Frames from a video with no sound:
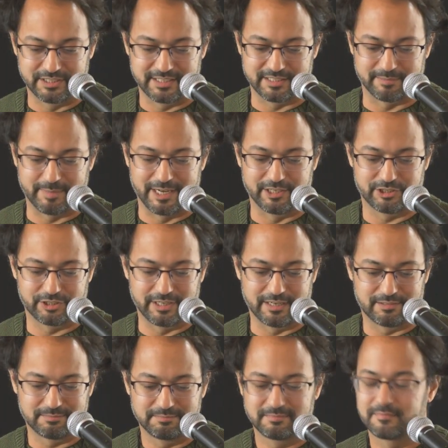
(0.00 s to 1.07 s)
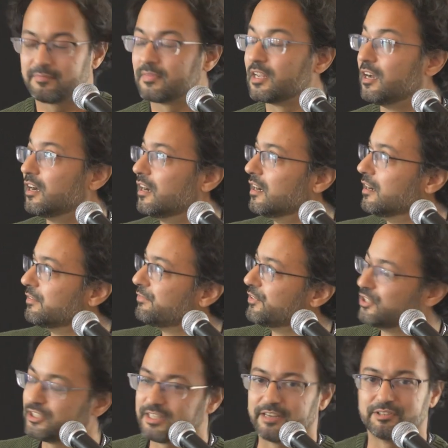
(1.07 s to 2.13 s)
as a manager now.
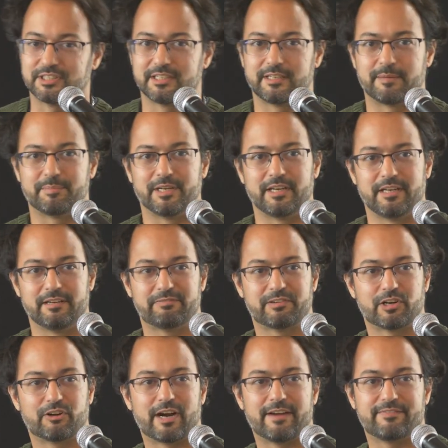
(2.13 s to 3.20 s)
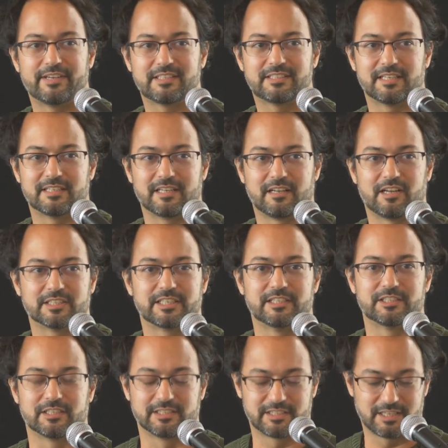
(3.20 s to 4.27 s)
First, I was a deputy for graphics at the Los
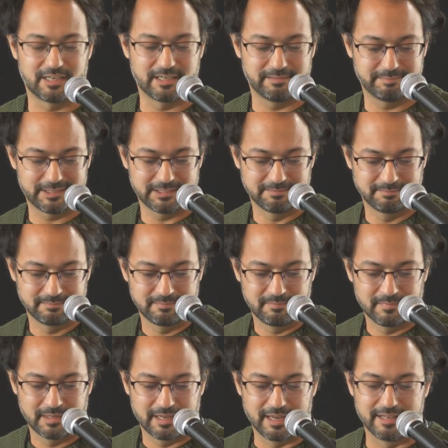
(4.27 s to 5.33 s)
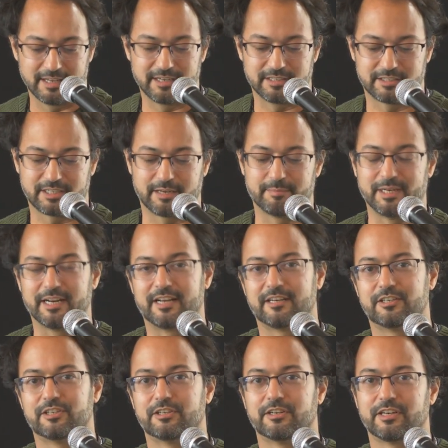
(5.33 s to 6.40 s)
Angeles Times, and then an assignment editor at